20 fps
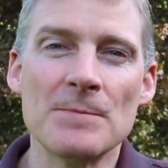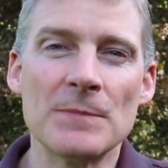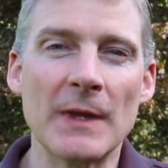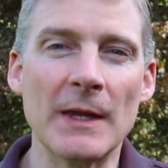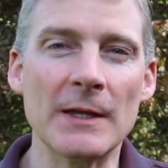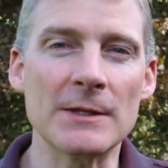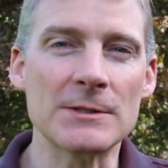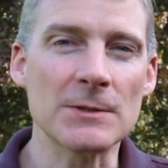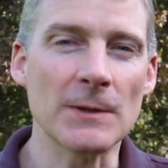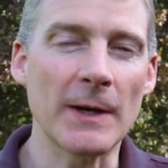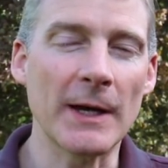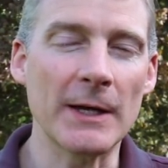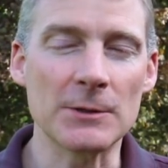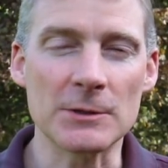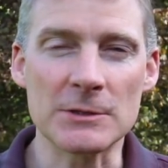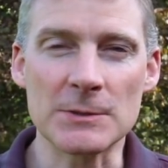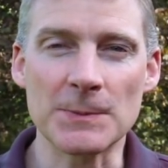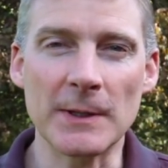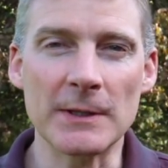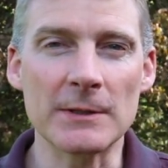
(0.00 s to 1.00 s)
And so I had to
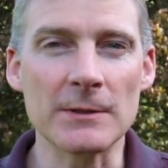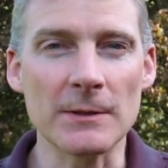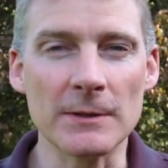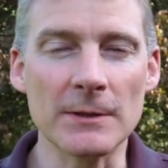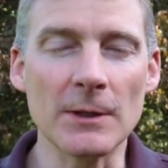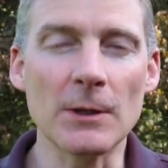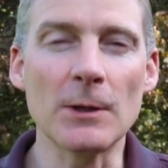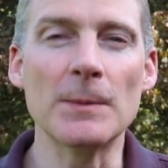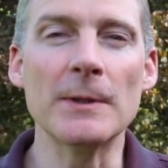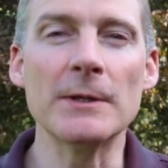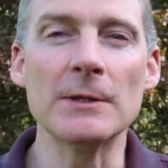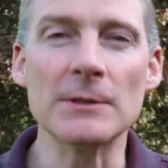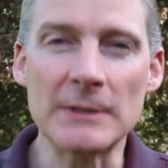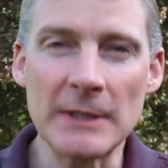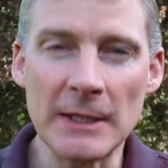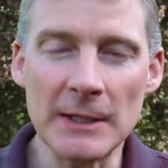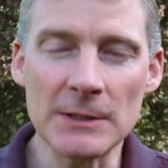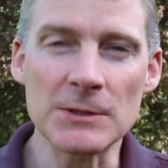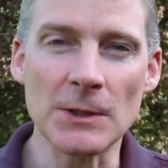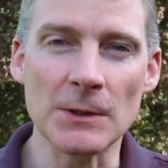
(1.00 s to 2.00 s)
explain to her, no, but your
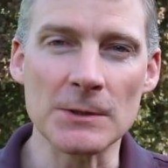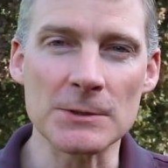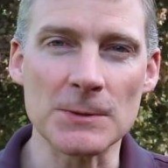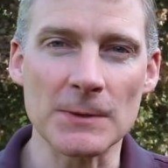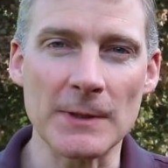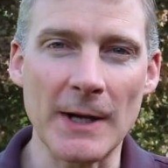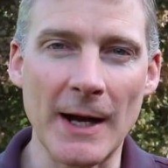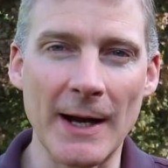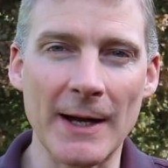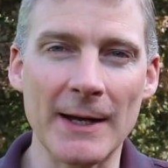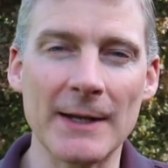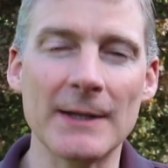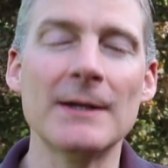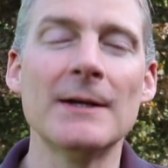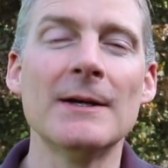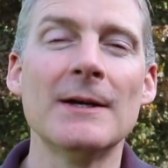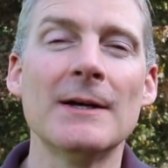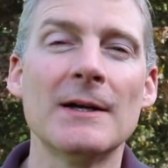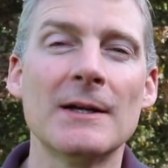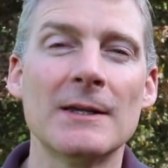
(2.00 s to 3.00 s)
ketones were high,
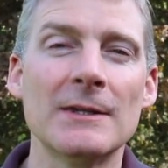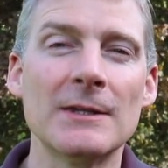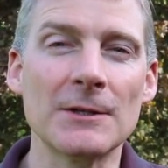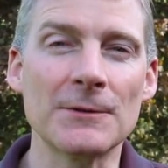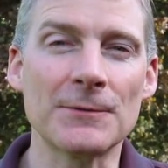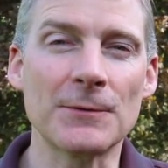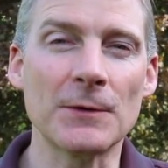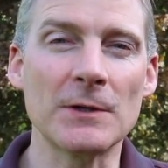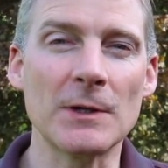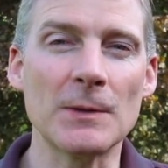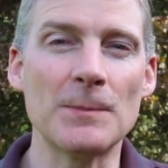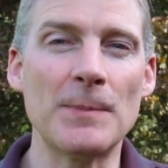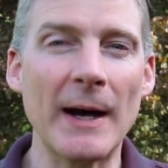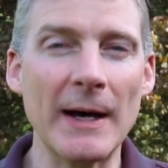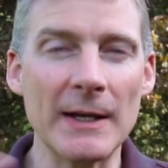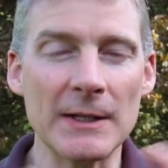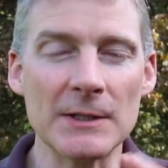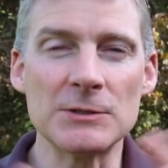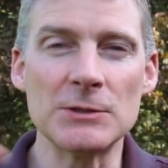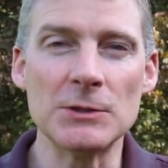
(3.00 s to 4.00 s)
therefore your
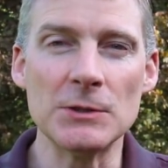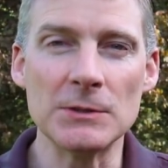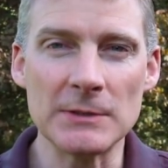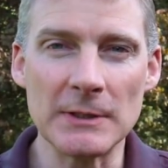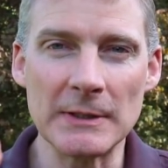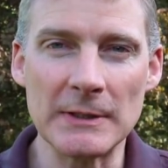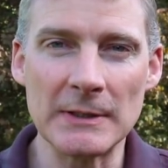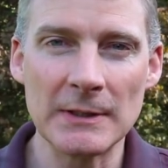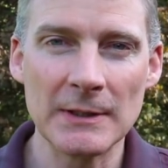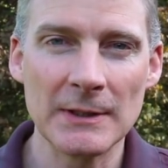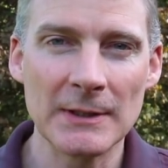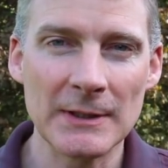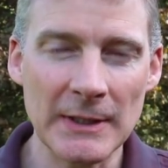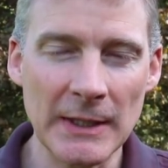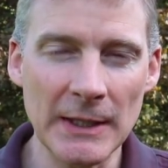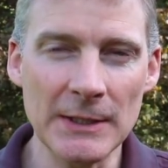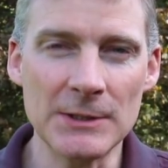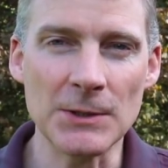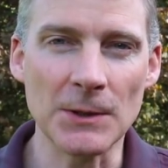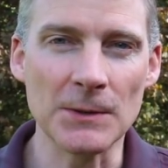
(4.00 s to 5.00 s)
body's using
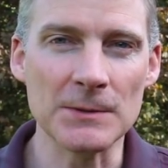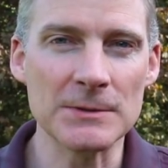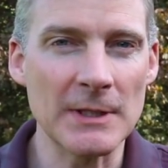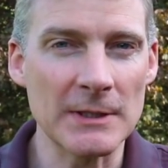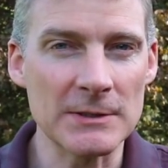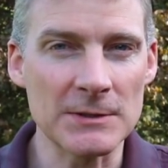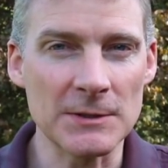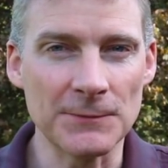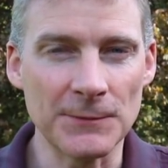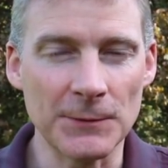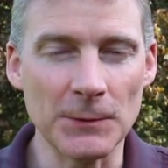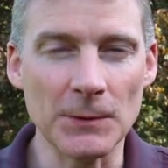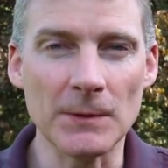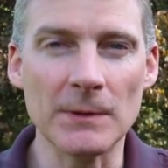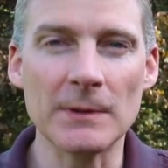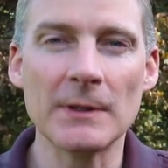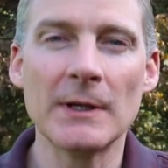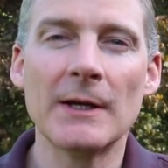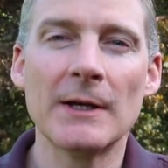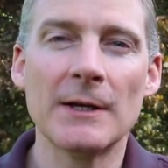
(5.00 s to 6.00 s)
ketones as the
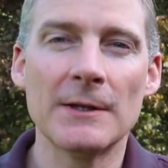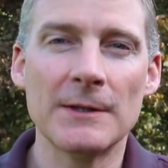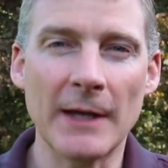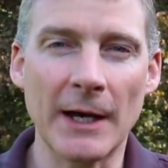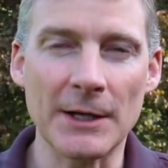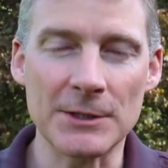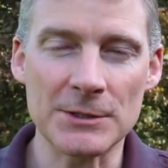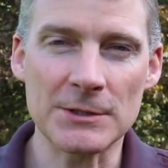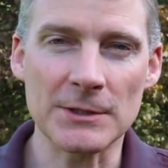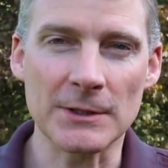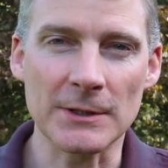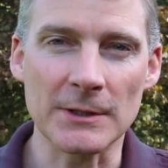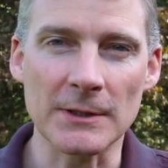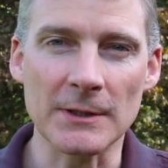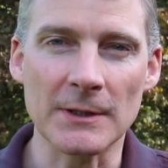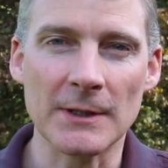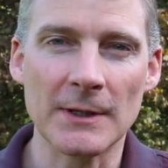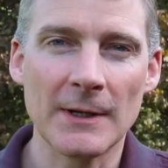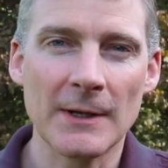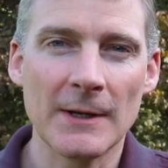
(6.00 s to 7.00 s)
fuel, not
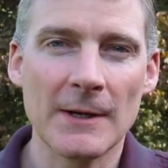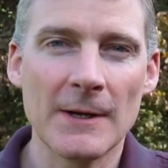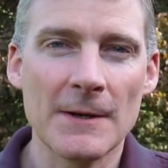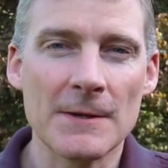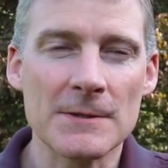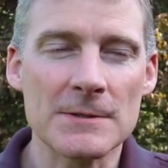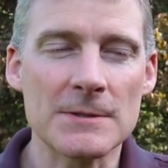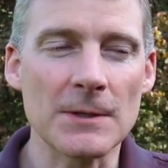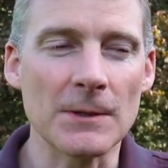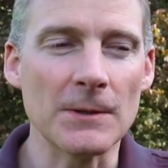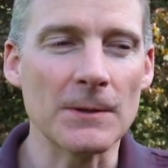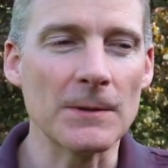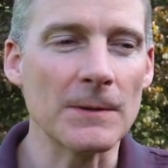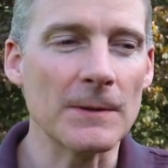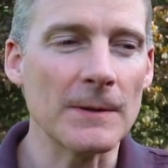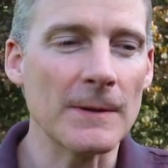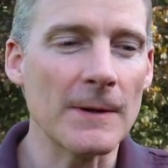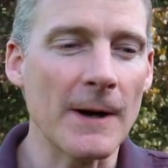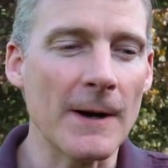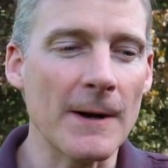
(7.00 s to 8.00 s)
sugar.
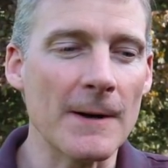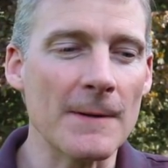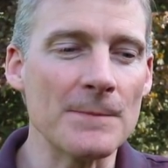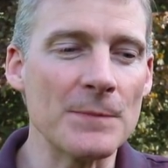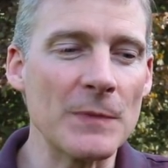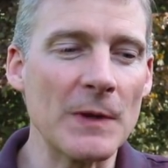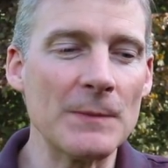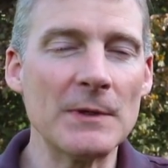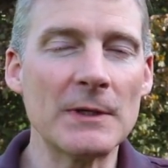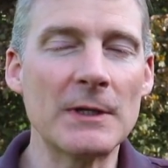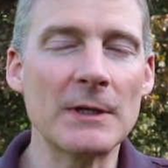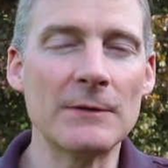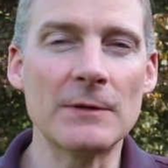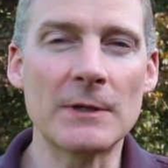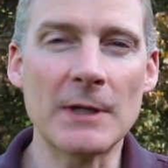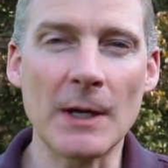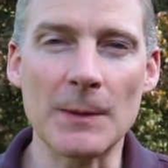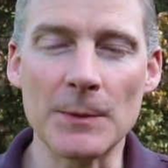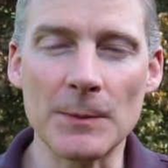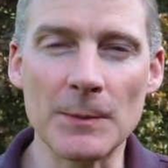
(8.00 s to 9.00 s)
So let me give you a
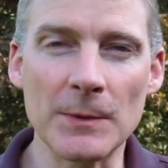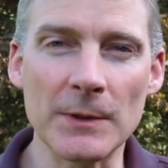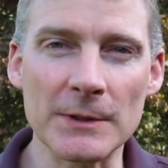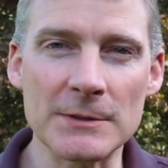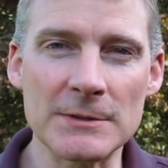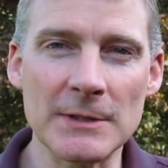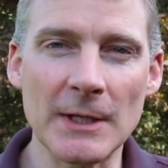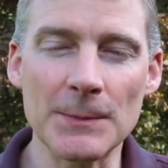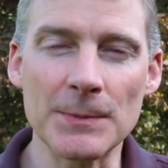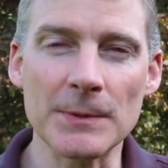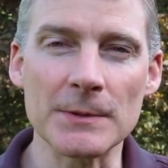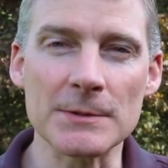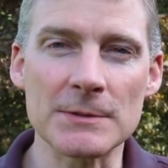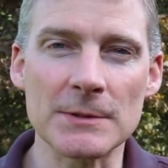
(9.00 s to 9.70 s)
couple more examples.